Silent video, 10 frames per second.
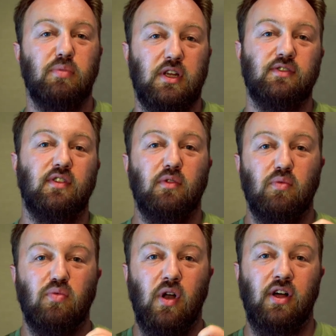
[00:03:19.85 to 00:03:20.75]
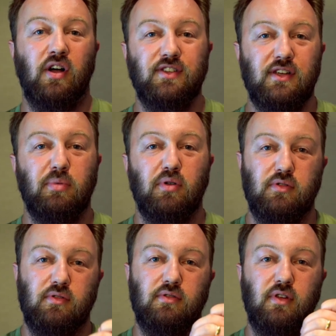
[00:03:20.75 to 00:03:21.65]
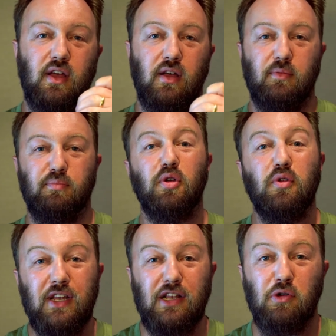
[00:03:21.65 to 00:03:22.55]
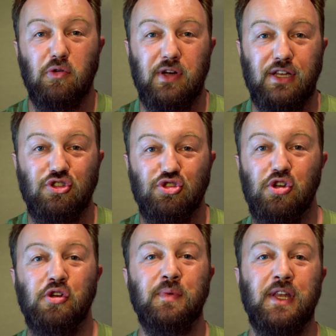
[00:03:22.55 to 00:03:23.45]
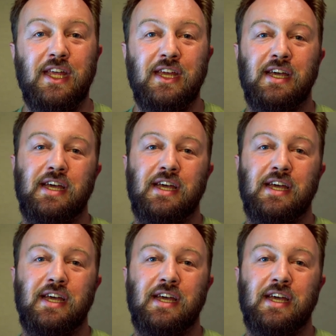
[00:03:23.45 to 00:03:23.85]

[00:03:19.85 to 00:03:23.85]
Because of the Reinheitsgebot uh, purity law in Germany,